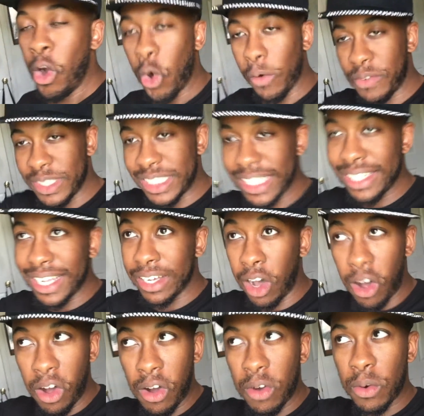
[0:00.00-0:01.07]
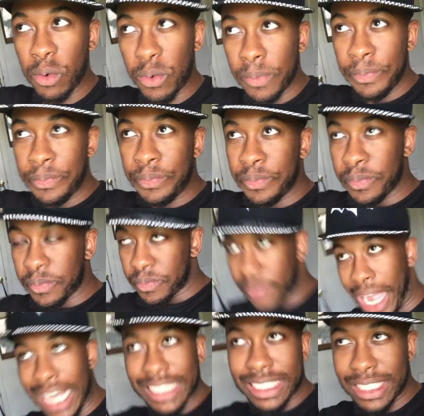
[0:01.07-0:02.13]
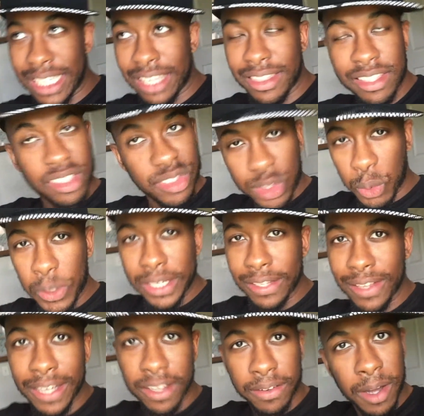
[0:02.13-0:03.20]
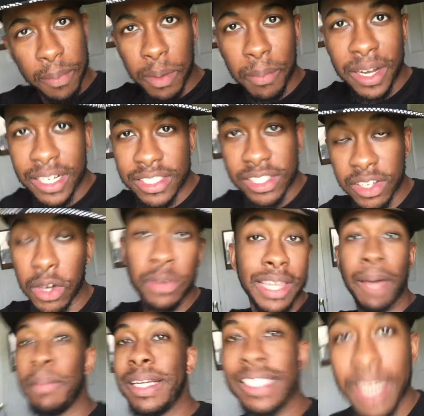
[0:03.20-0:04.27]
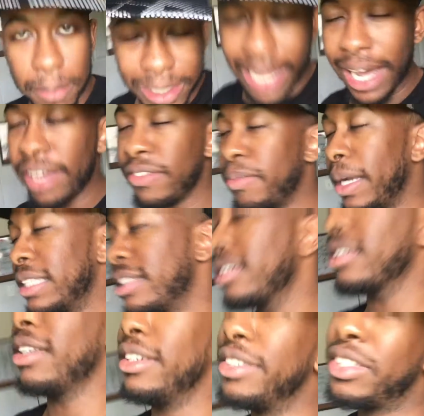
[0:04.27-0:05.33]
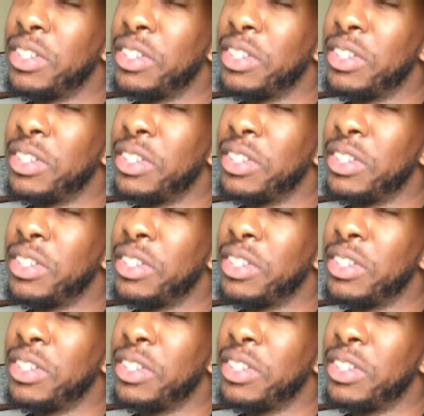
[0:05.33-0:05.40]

Or if you see like, oh, I said this tweet like a couple minutes ago, that means I'm live, basically.